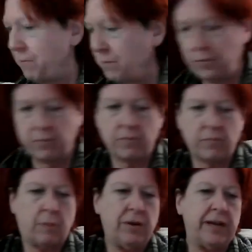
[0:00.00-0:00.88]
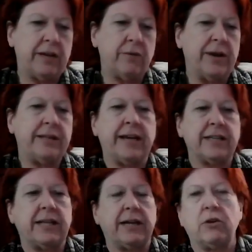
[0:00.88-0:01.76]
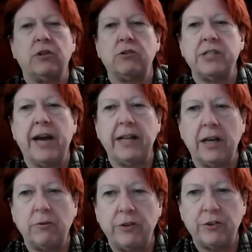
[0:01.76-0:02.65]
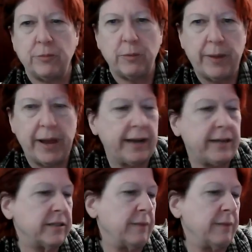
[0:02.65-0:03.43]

But anyway, that's like one of those nylon reusable bags.